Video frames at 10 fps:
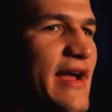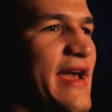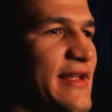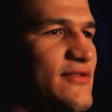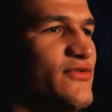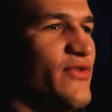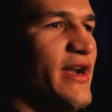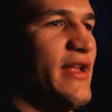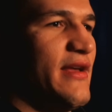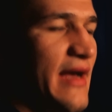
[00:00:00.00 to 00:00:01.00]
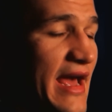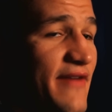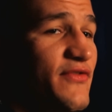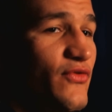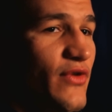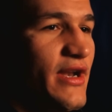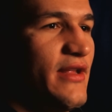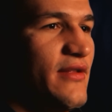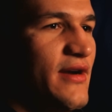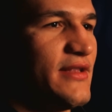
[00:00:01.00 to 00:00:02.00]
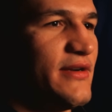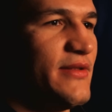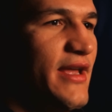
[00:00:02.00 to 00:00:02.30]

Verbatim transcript: I had to train, I have to train the other